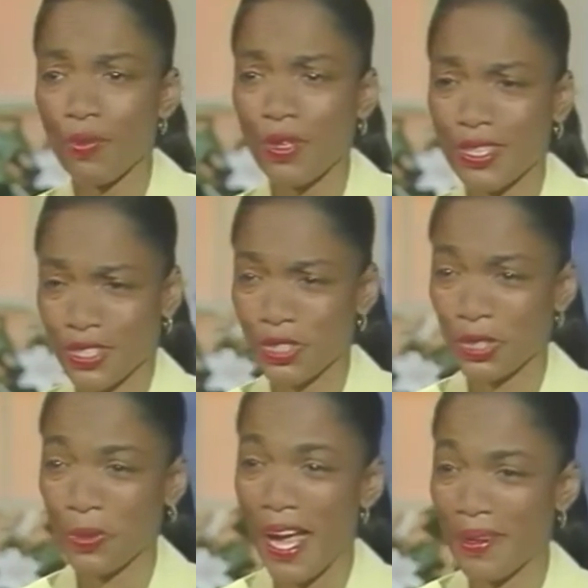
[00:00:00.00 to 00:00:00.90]
What's the
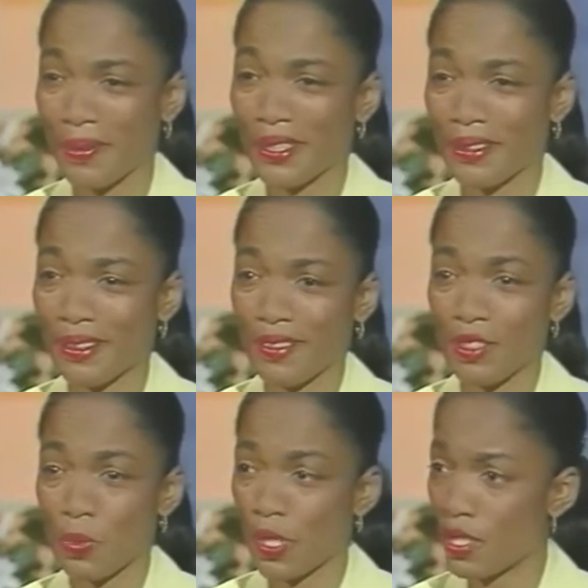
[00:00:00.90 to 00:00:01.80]
track record on
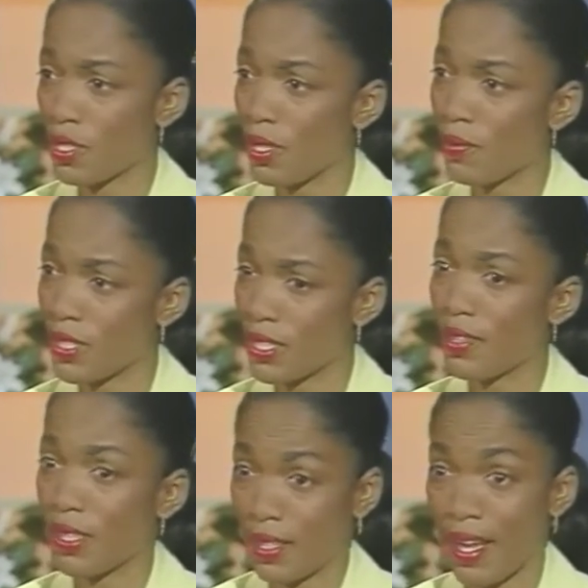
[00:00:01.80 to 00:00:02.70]
this? Because someone
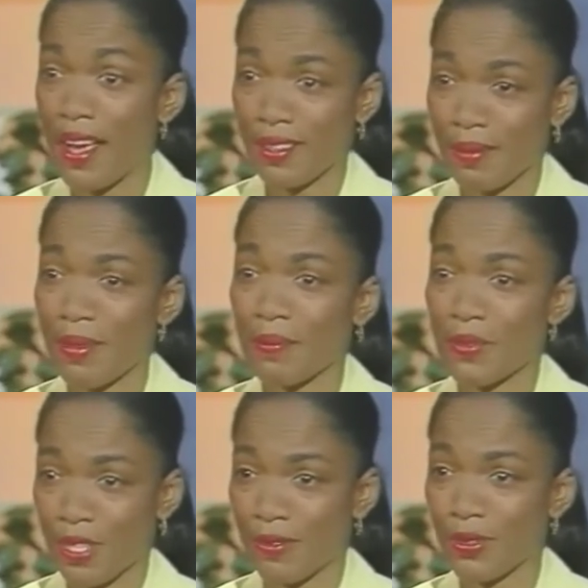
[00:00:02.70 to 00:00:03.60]
said that it had come up
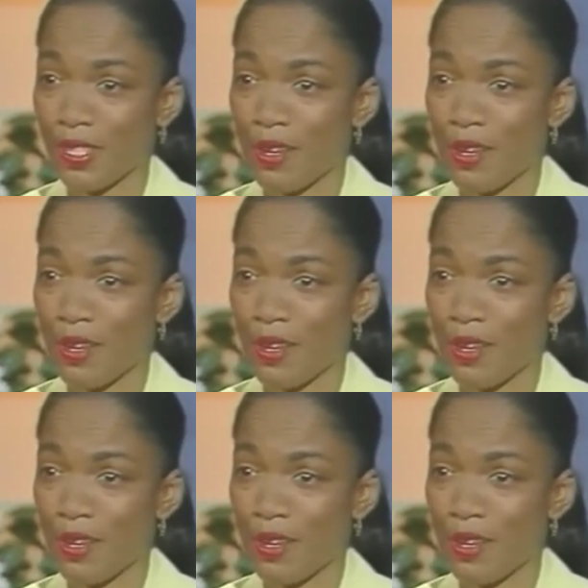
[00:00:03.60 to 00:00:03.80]
several times.